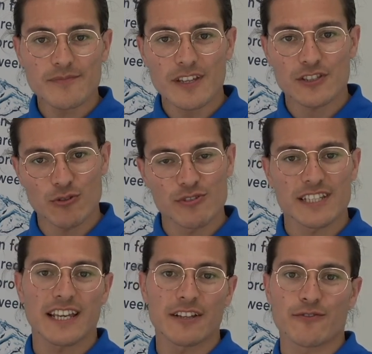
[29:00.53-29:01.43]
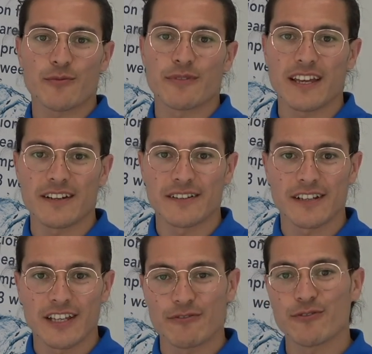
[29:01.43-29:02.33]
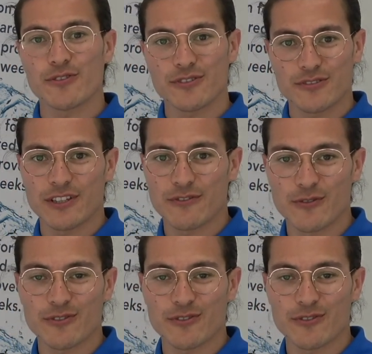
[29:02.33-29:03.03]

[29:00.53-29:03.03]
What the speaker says: so we take it from there. If you